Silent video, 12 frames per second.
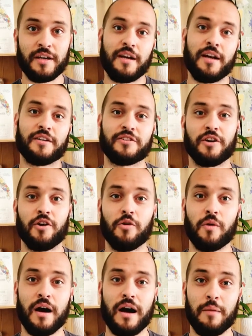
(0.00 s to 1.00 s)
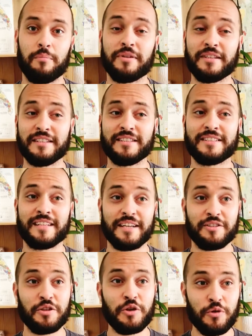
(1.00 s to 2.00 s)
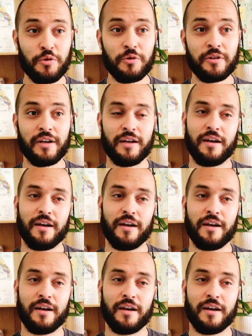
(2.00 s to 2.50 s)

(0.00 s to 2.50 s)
So please stay tuned.